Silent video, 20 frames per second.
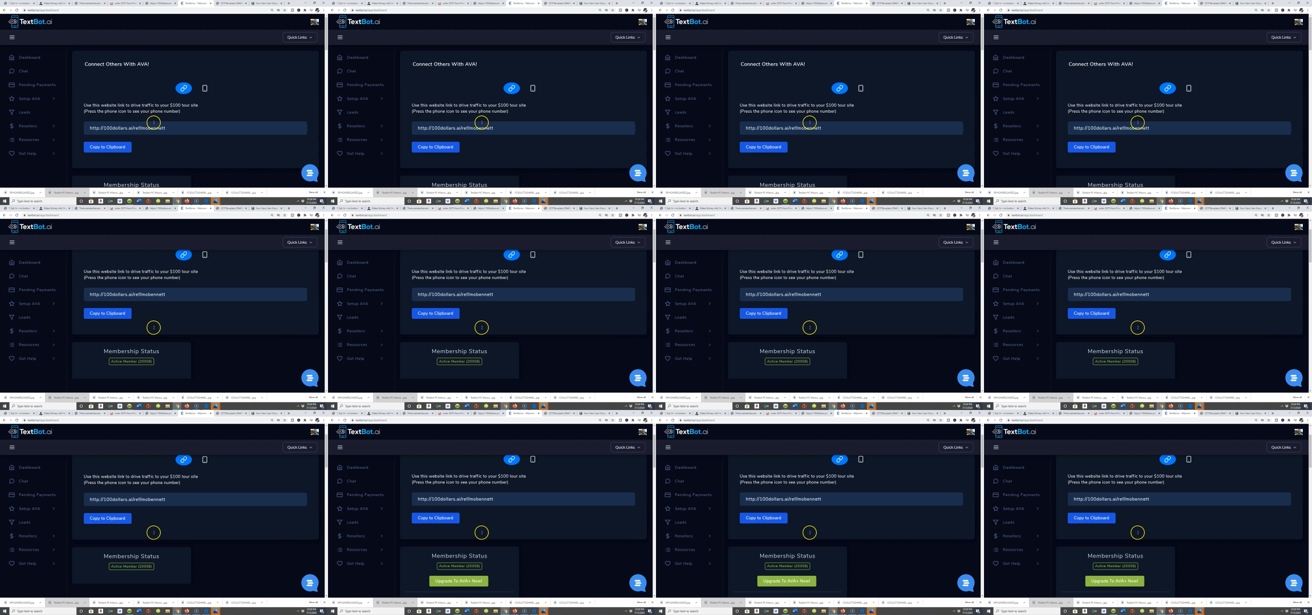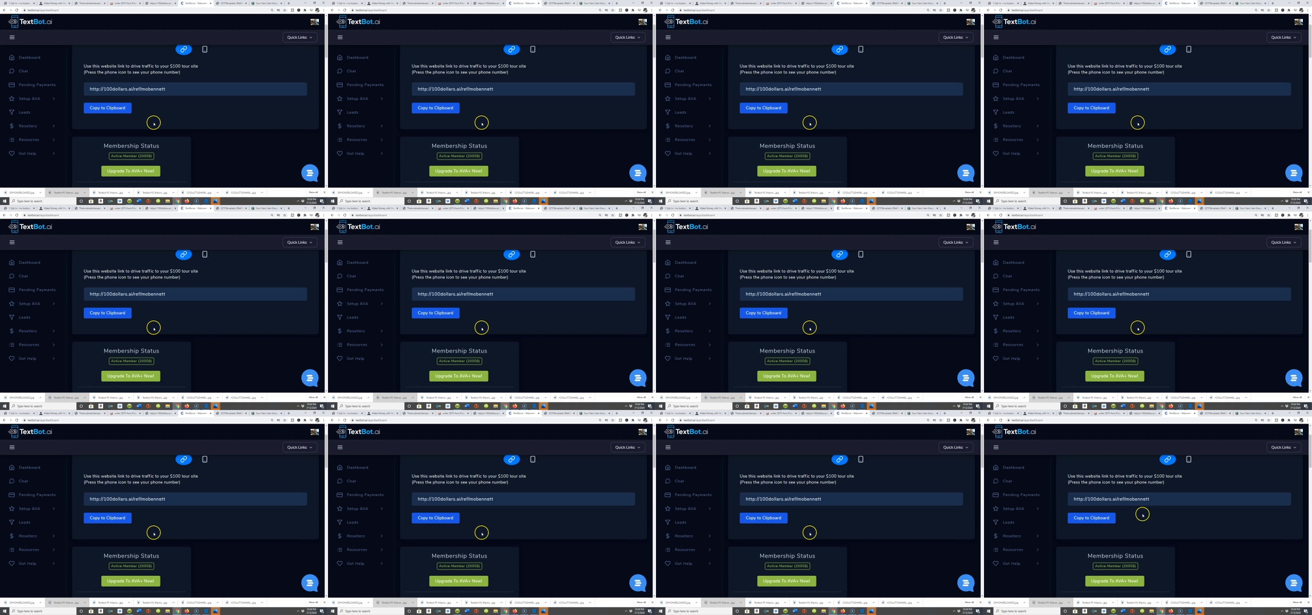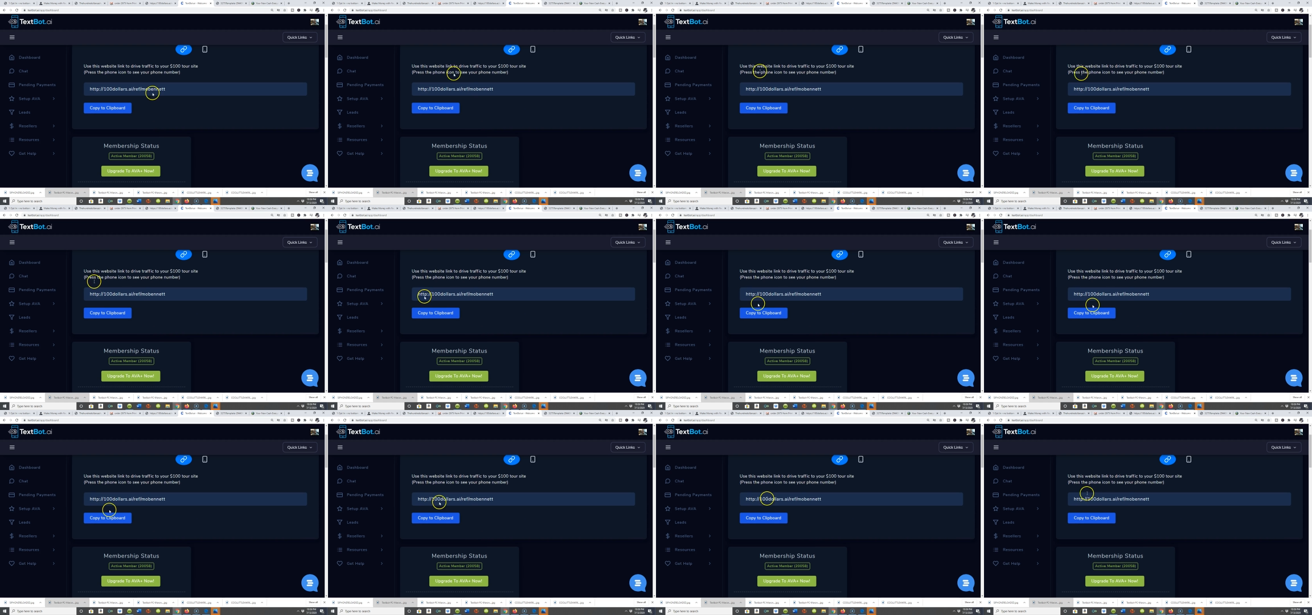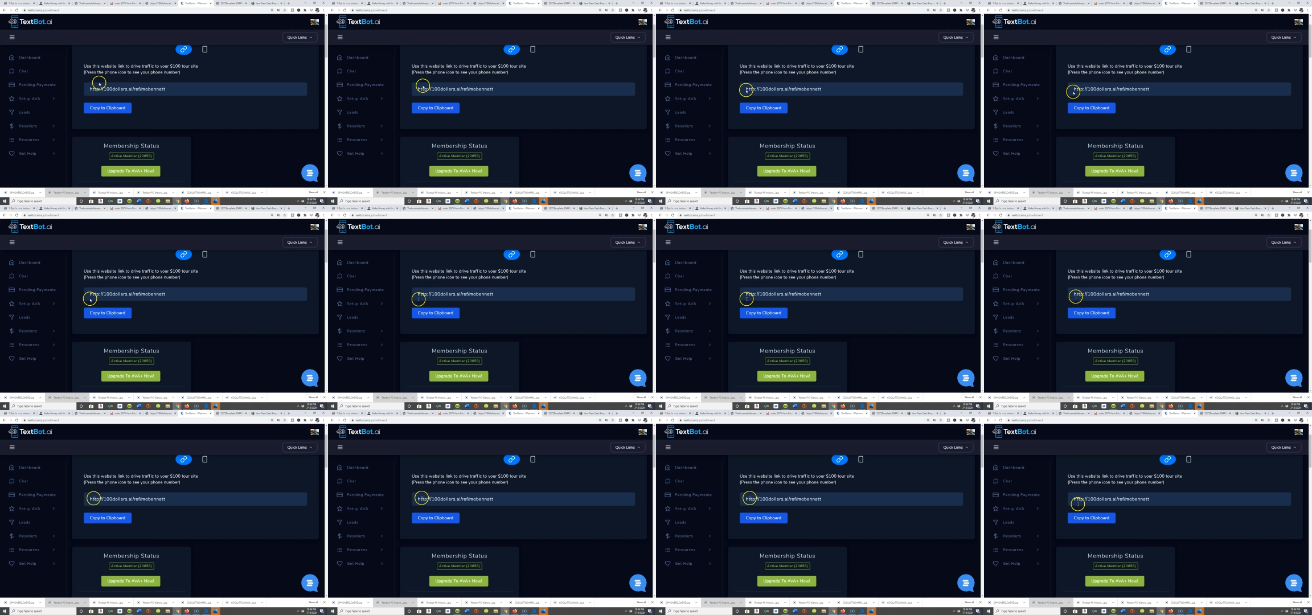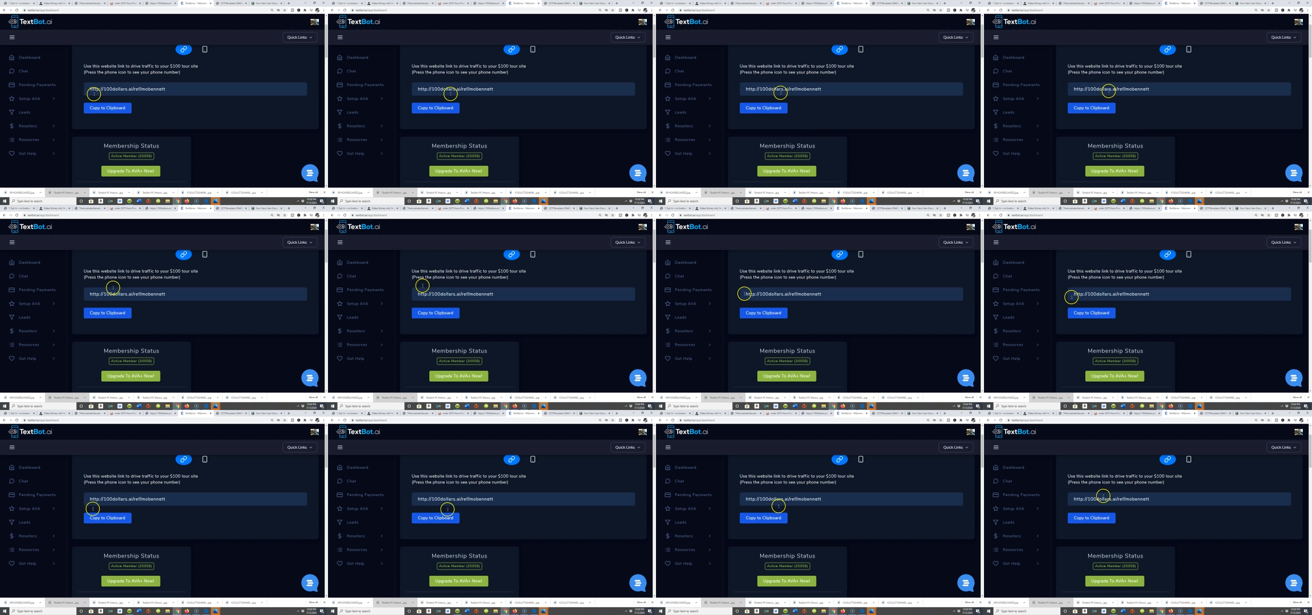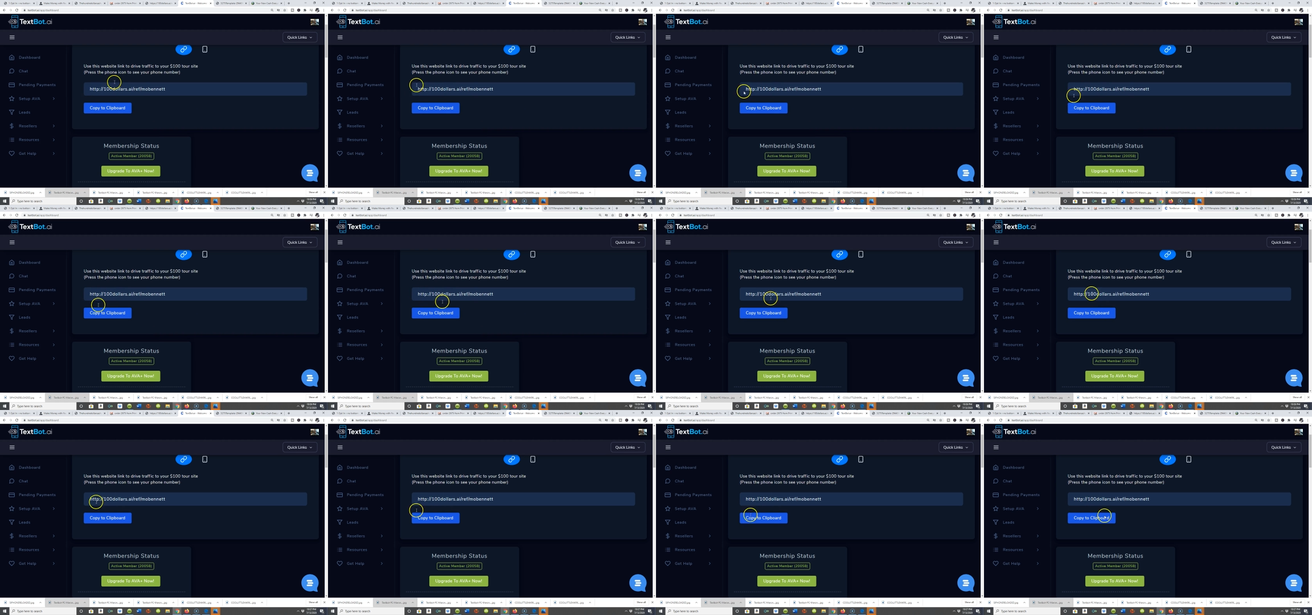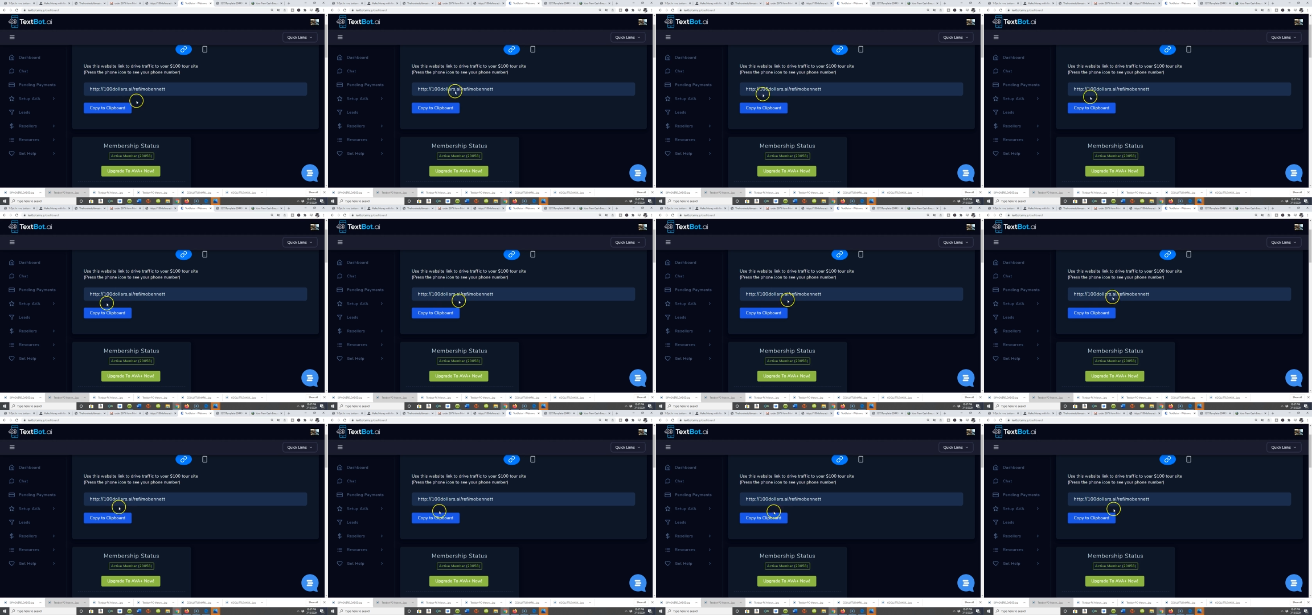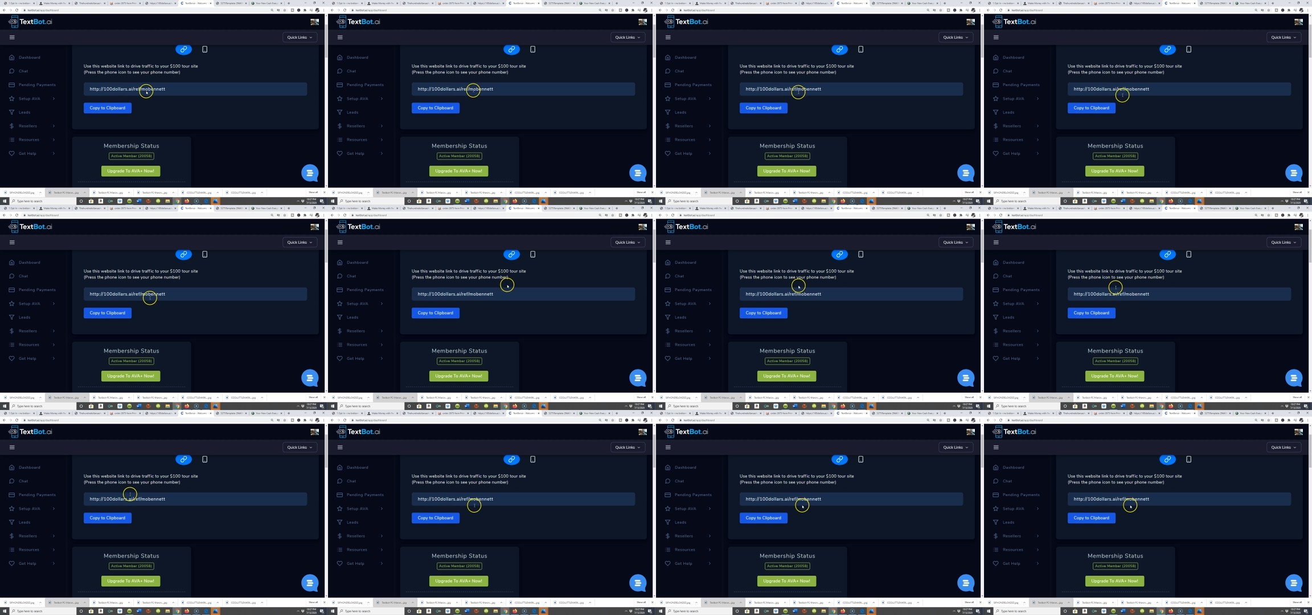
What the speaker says: Nobody's mouth can be seen.